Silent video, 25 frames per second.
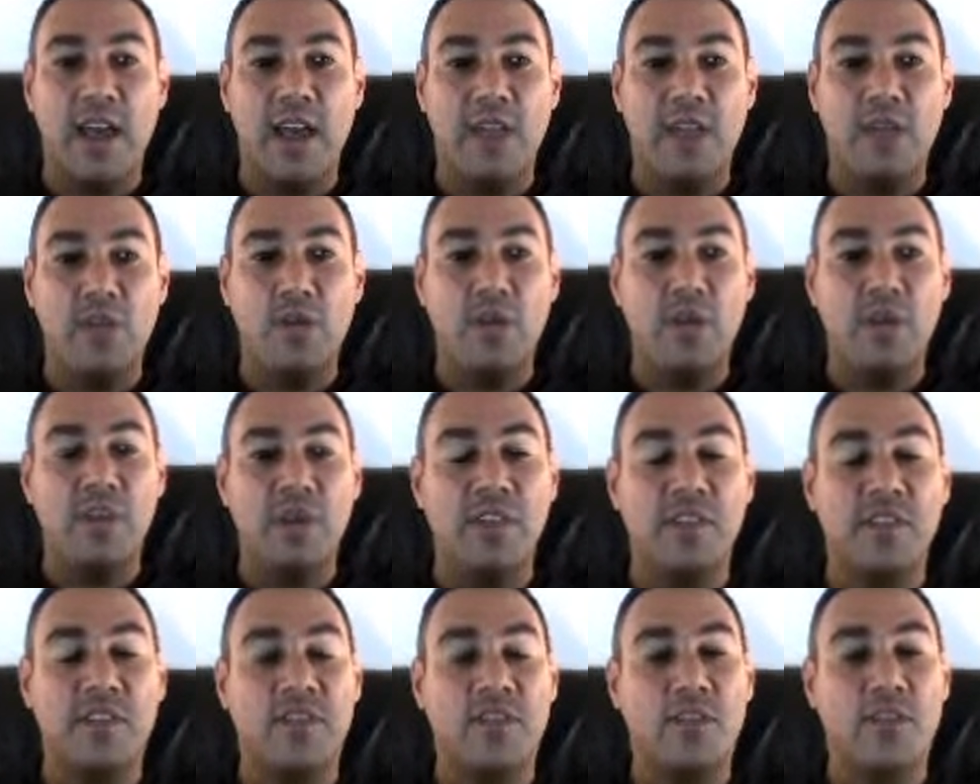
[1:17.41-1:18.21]
do
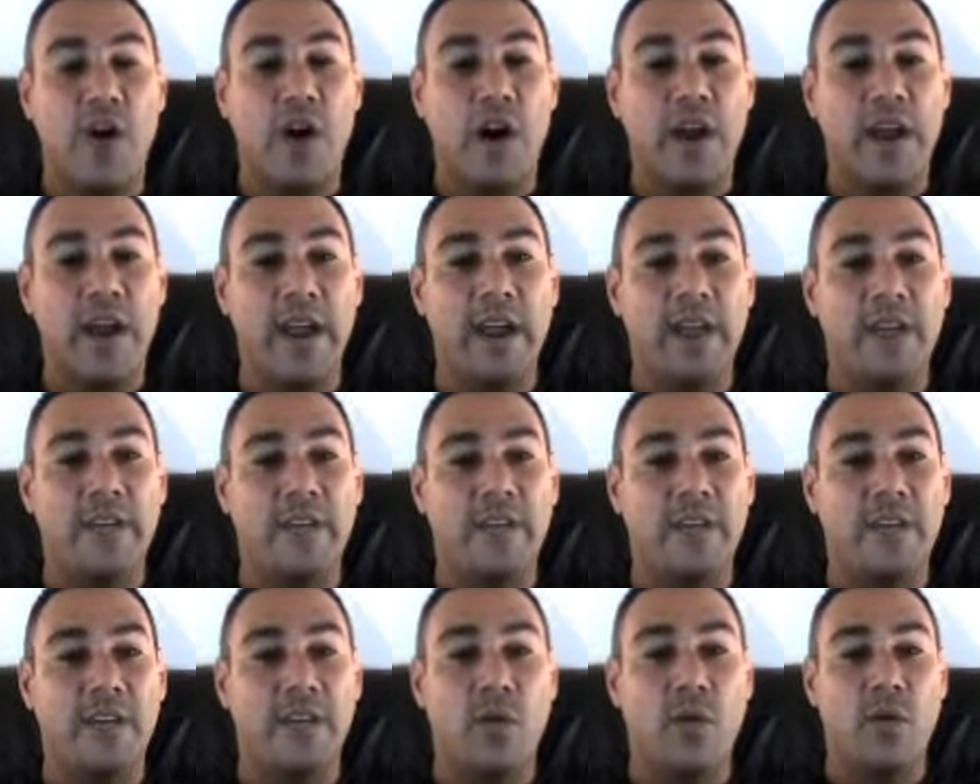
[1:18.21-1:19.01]
these
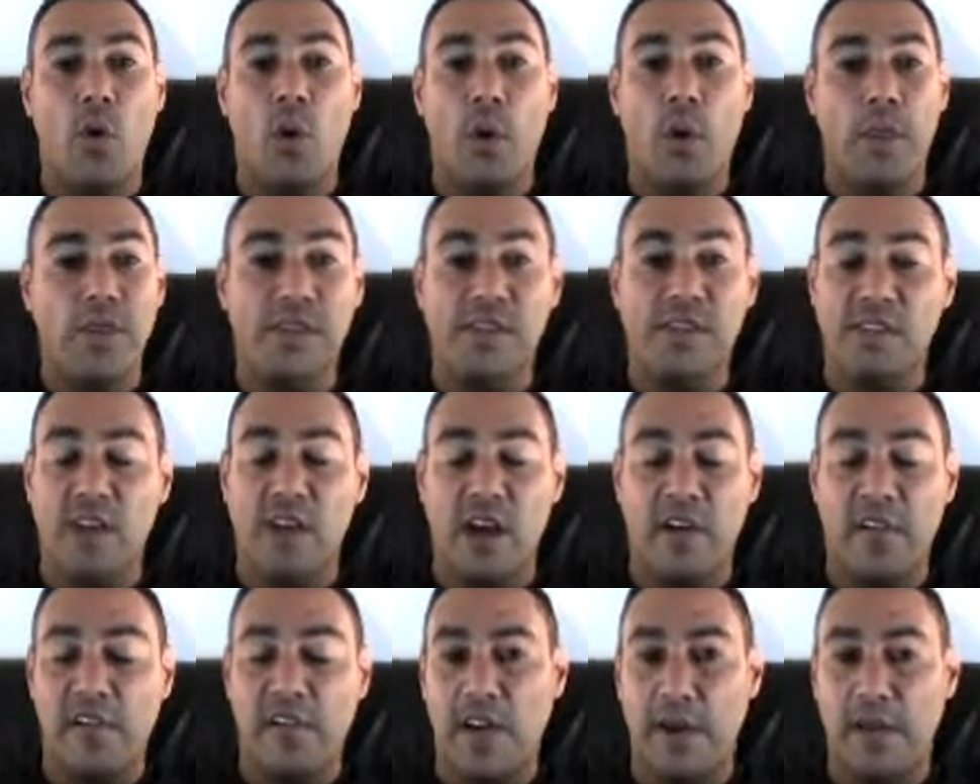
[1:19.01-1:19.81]
designs and all this
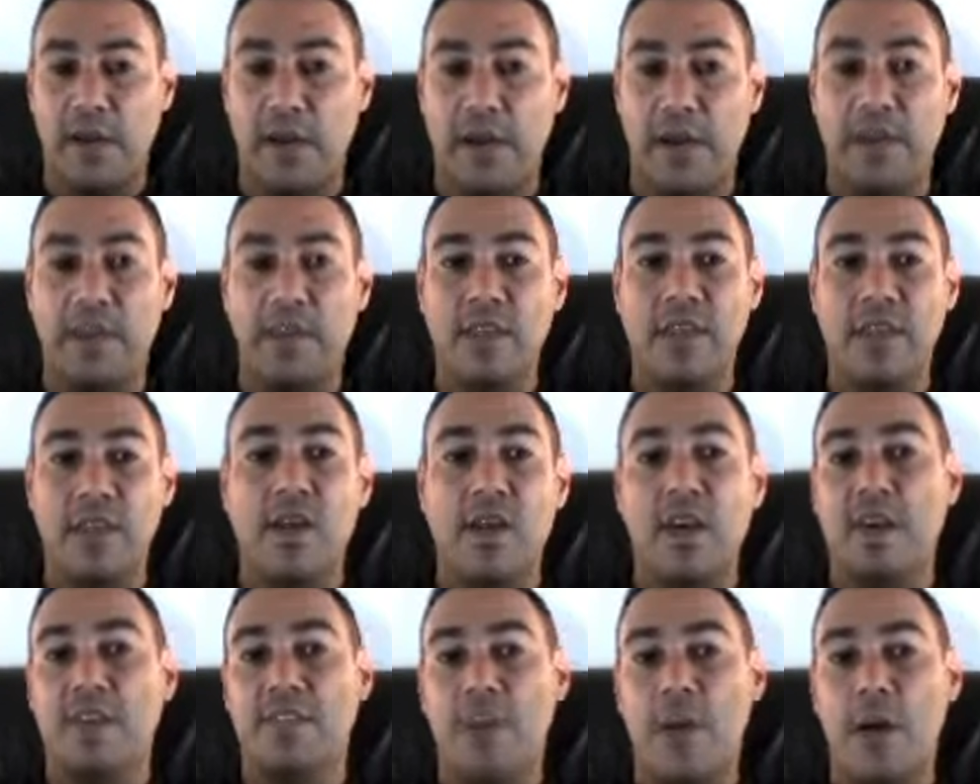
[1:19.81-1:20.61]
stuff. I mean,
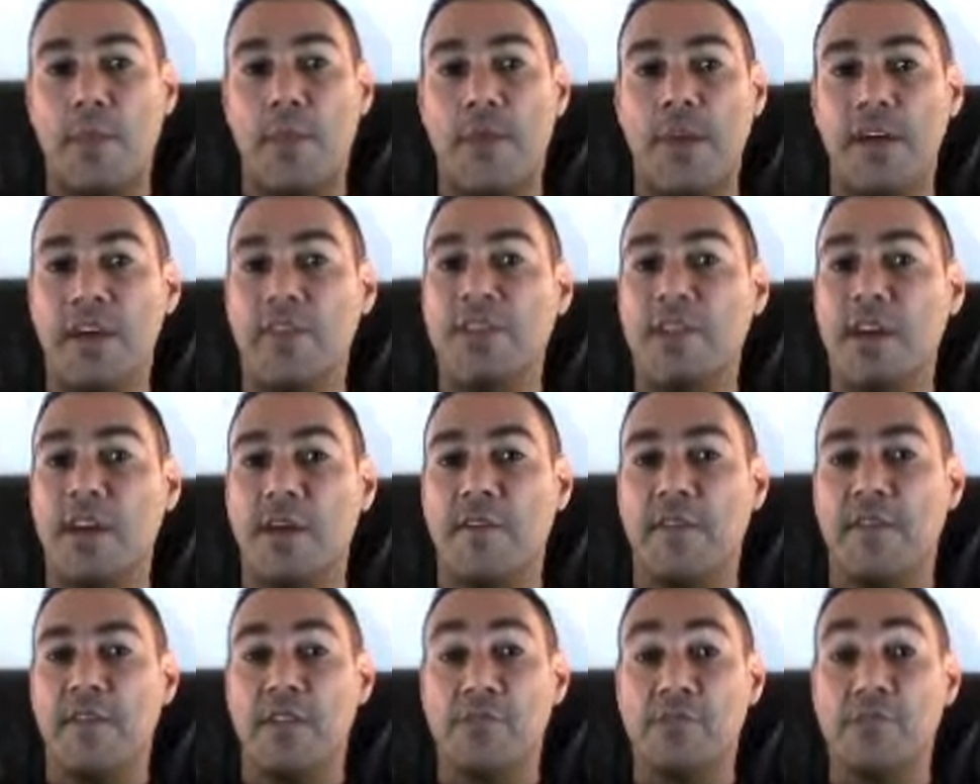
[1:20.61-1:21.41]
some of the
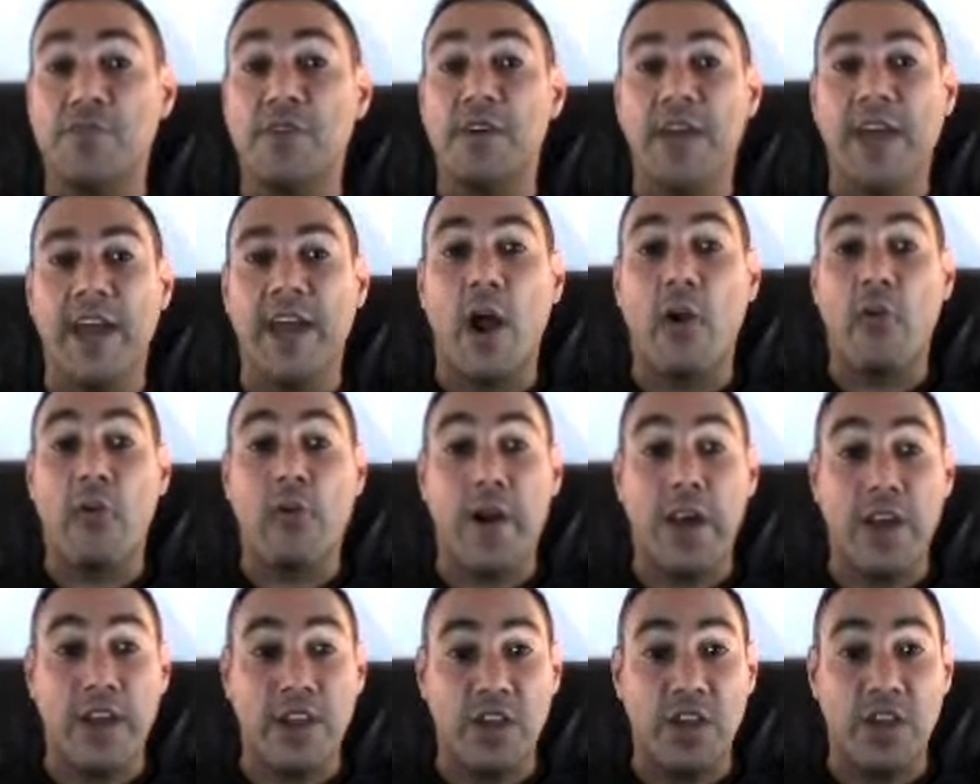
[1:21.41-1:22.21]
stuff is pretty
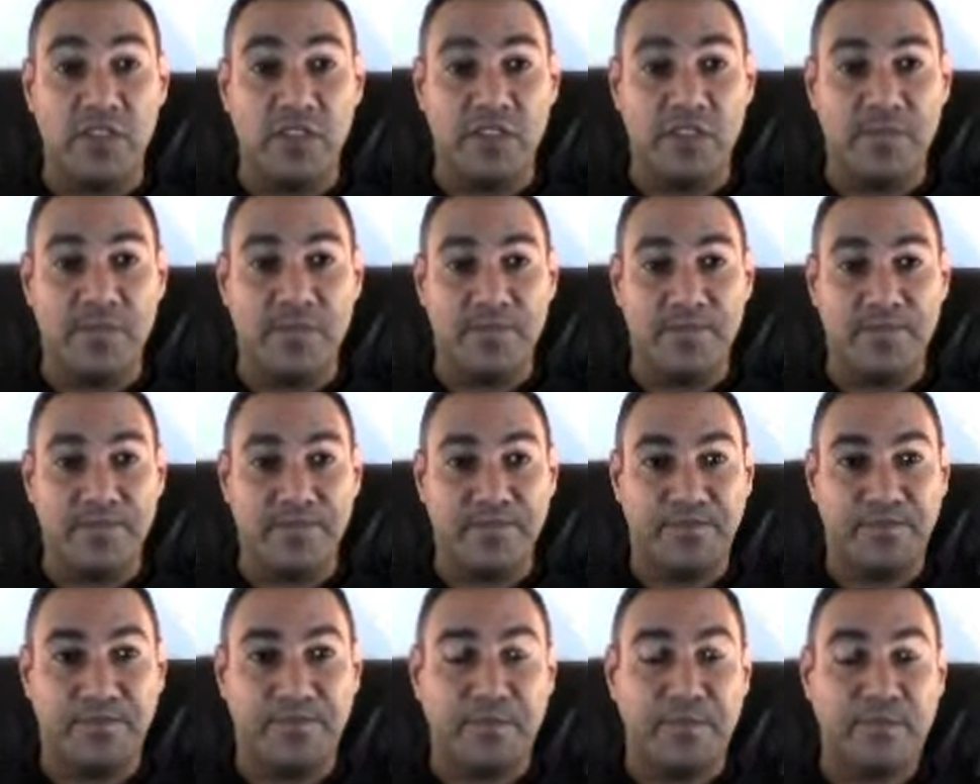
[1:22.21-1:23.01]
outrageous
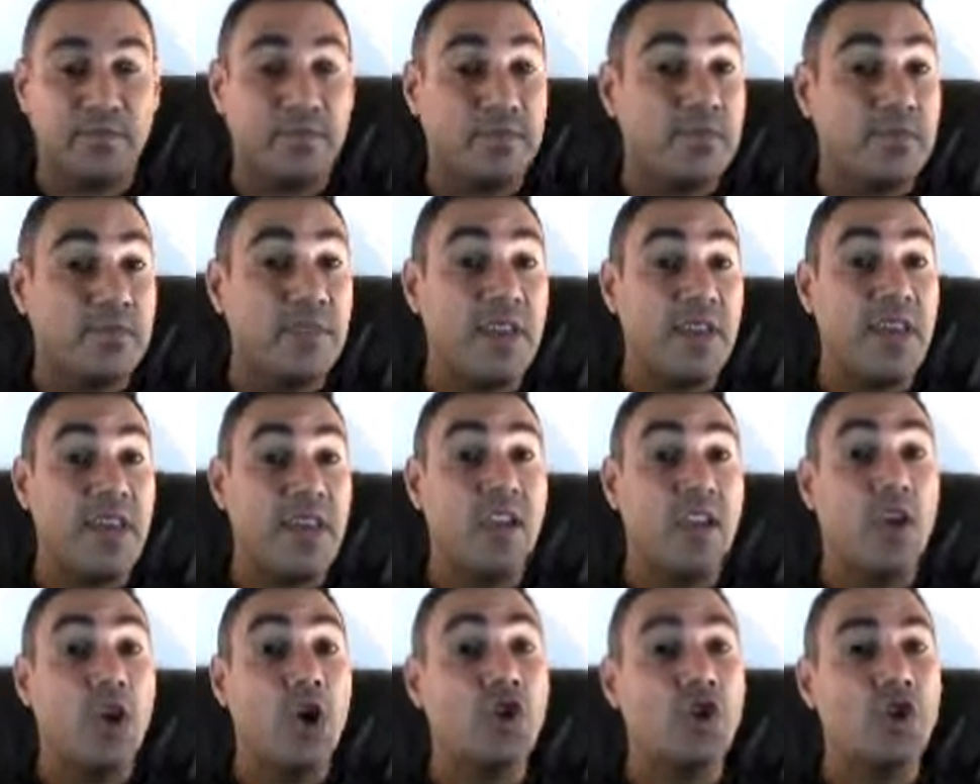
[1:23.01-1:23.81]
and
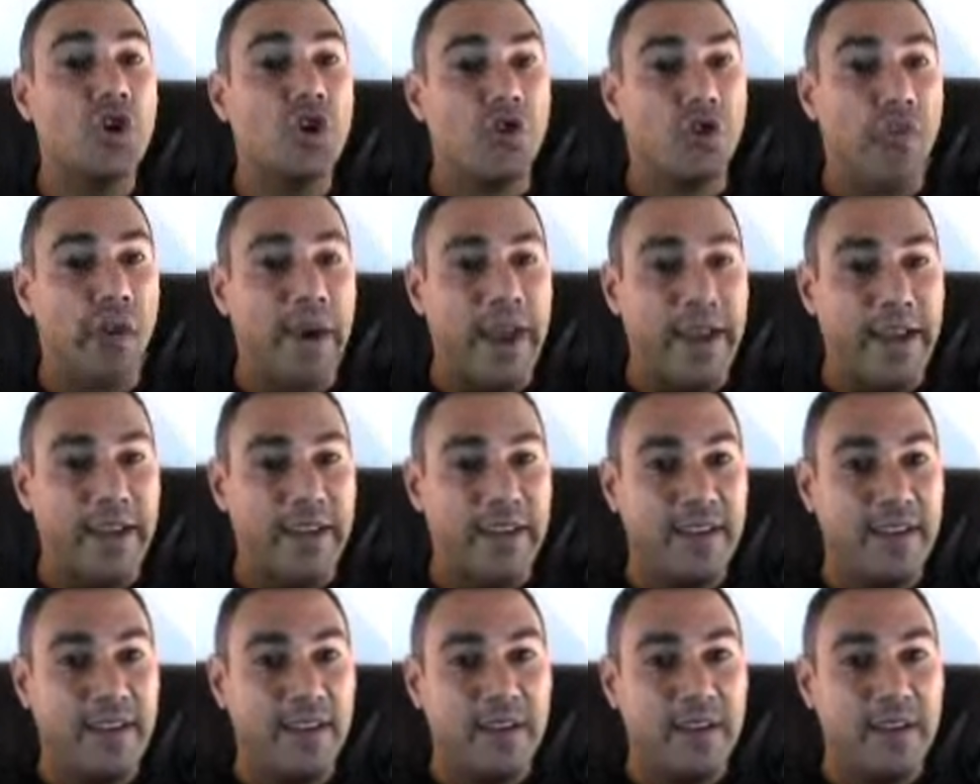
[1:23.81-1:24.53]
it looks great.